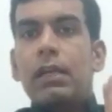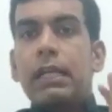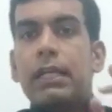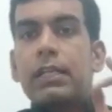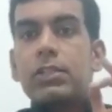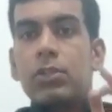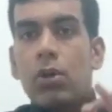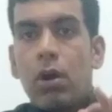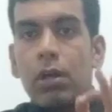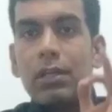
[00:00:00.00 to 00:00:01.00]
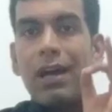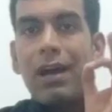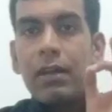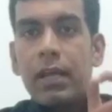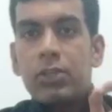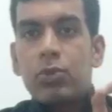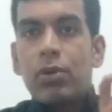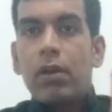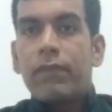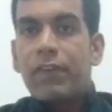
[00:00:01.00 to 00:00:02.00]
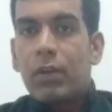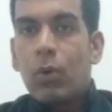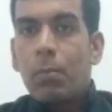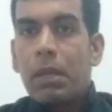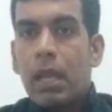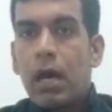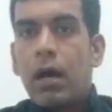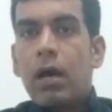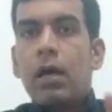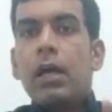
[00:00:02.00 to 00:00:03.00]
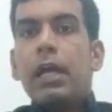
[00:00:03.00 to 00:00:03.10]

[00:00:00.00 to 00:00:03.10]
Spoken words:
It is not a natural phenomena.